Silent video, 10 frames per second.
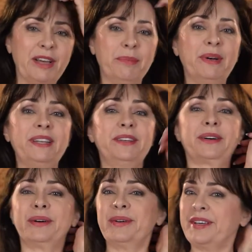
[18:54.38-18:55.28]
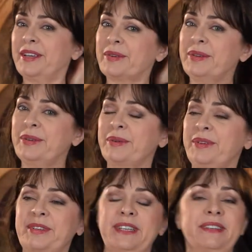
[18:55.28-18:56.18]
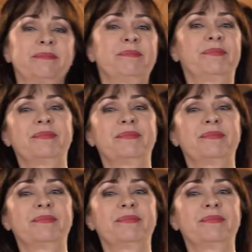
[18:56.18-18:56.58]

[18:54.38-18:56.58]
But you know, you can